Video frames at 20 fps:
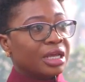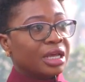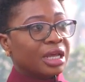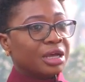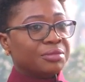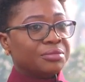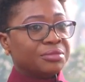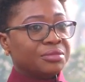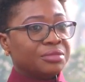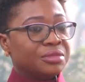
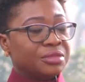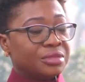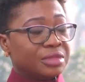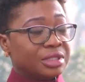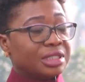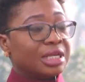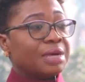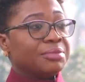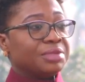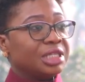um,
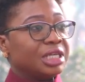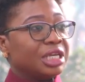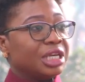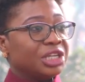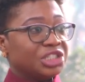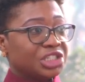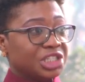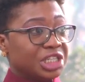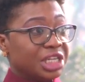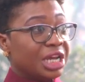subsea
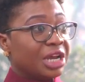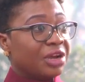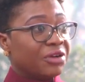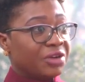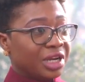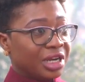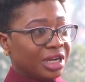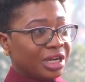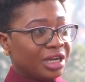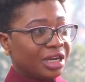
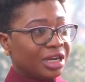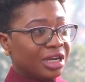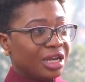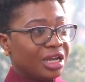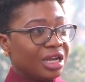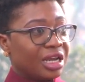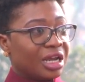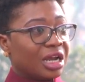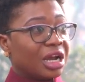engineering mm -hmm.